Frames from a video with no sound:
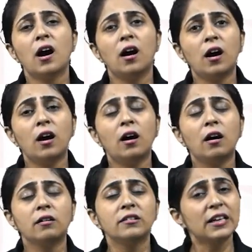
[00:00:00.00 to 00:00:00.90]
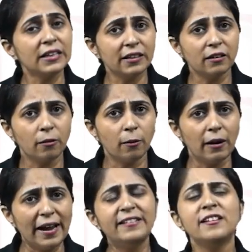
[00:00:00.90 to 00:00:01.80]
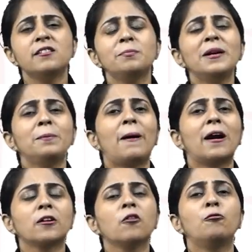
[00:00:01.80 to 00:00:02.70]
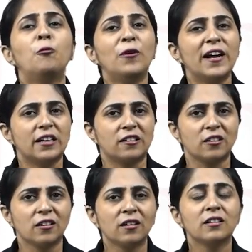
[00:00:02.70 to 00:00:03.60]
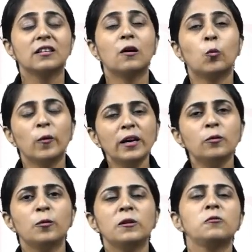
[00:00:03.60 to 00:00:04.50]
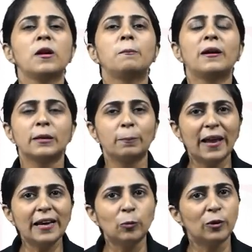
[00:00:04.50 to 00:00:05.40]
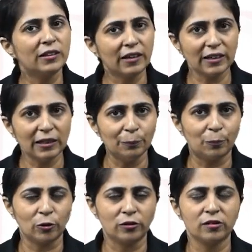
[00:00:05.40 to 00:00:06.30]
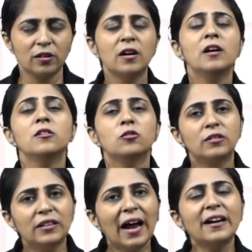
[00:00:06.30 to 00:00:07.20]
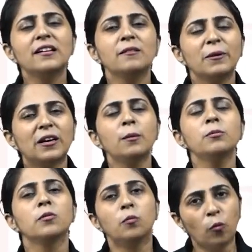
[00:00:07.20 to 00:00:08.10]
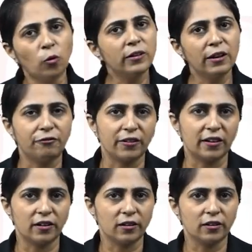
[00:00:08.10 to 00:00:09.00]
the adjustment part of weight, the weight which we are multiplying with the inputs, so that becomes more difficult.